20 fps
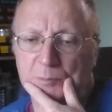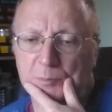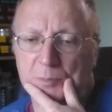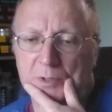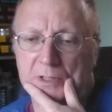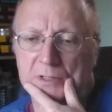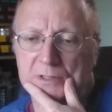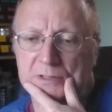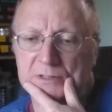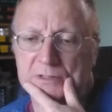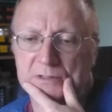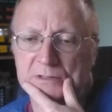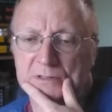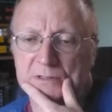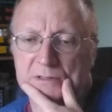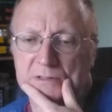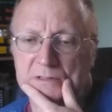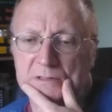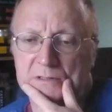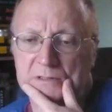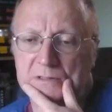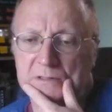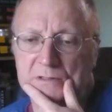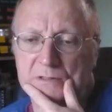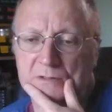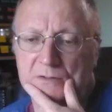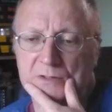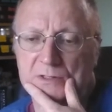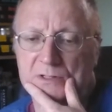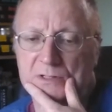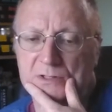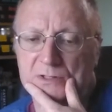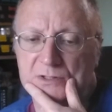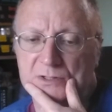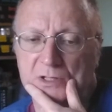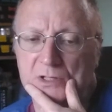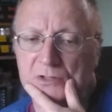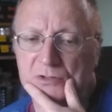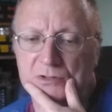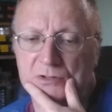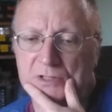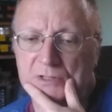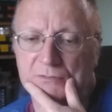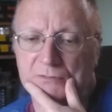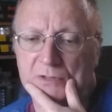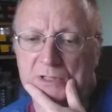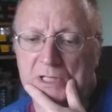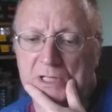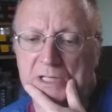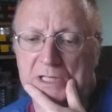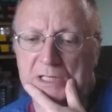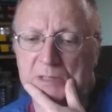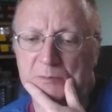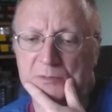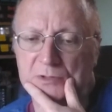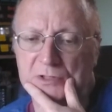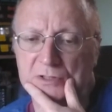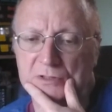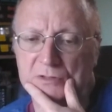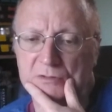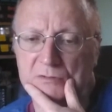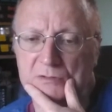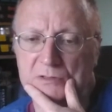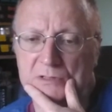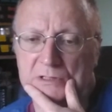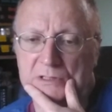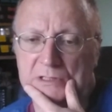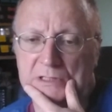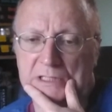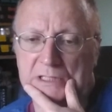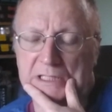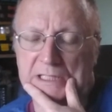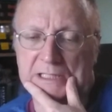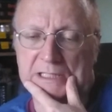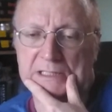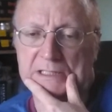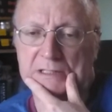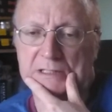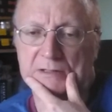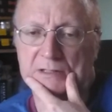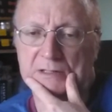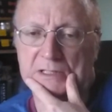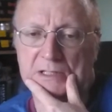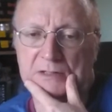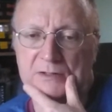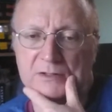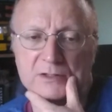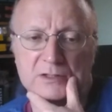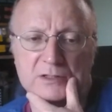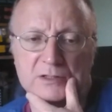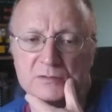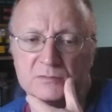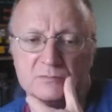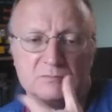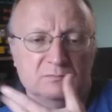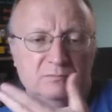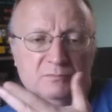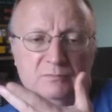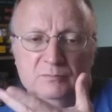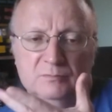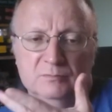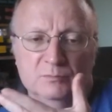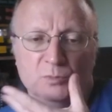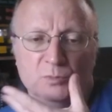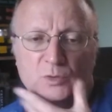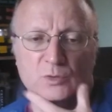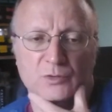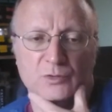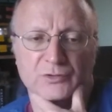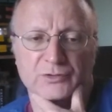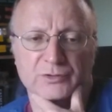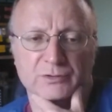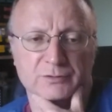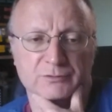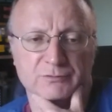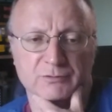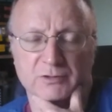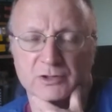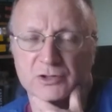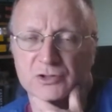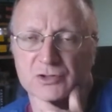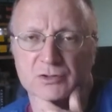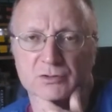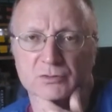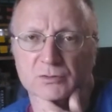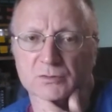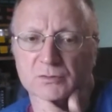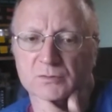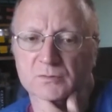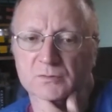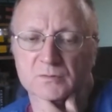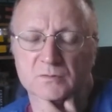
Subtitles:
But this is such a different game to any of the other more sort of traditional